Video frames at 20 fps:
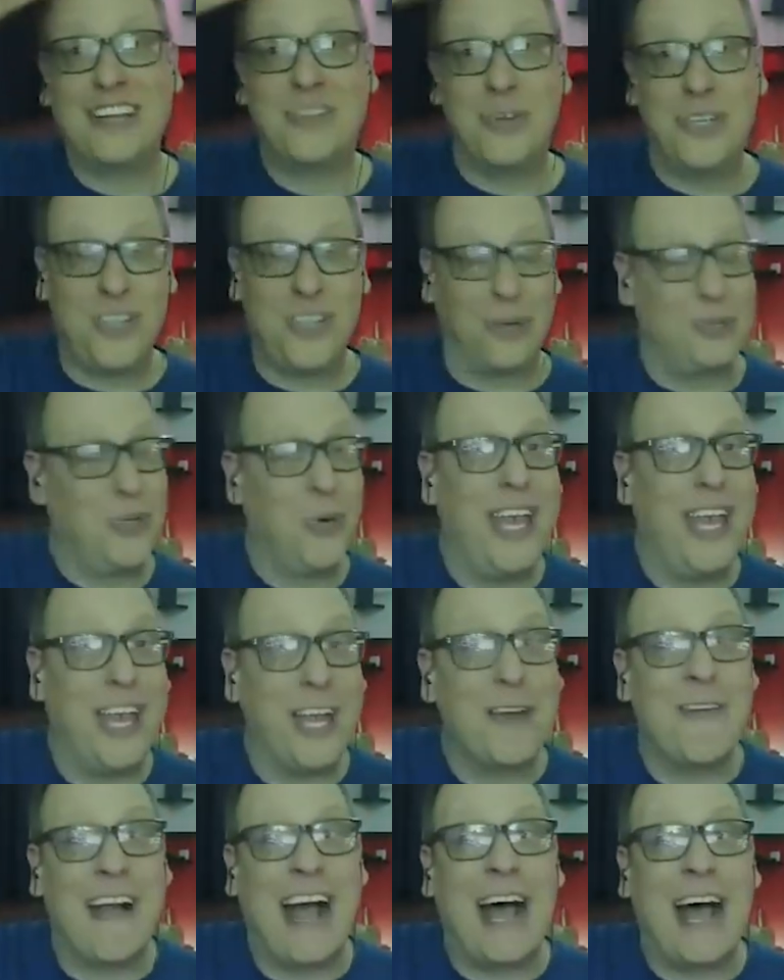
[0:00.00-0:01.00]
Flatzoid, stop
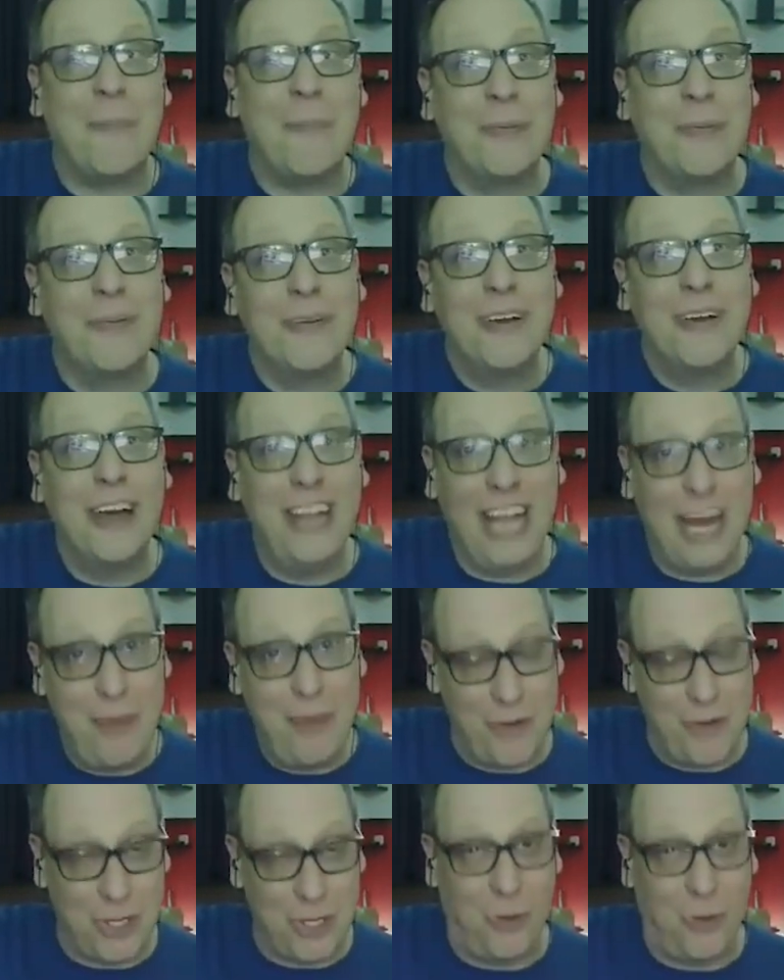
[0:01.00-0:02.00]
talking crap and
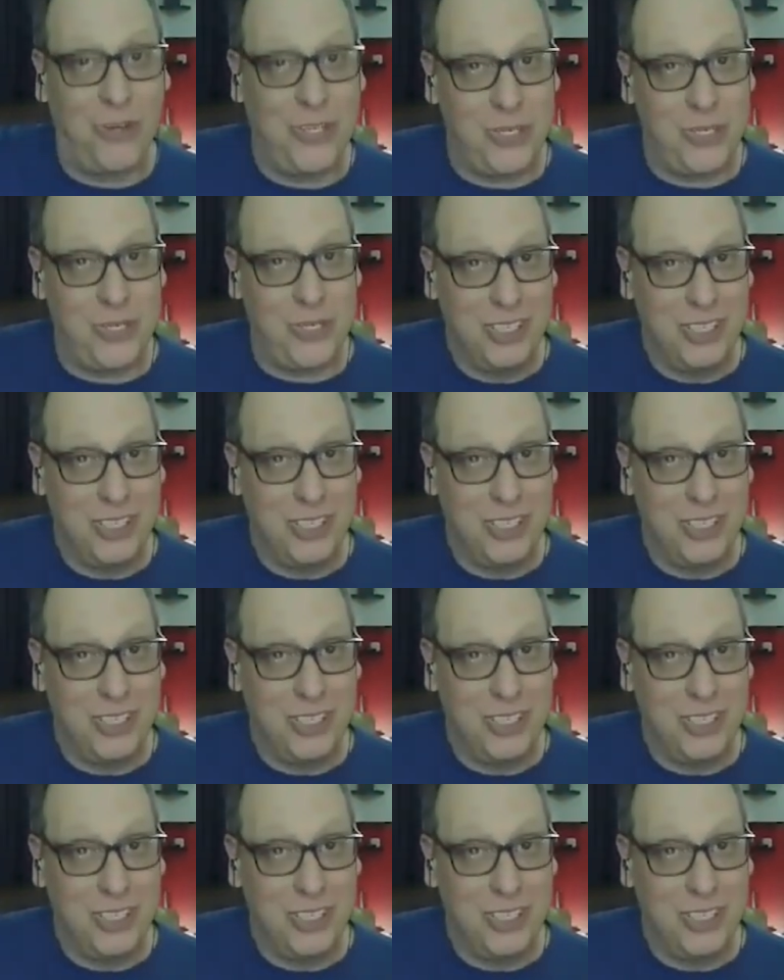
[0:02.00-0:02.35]
let me respond.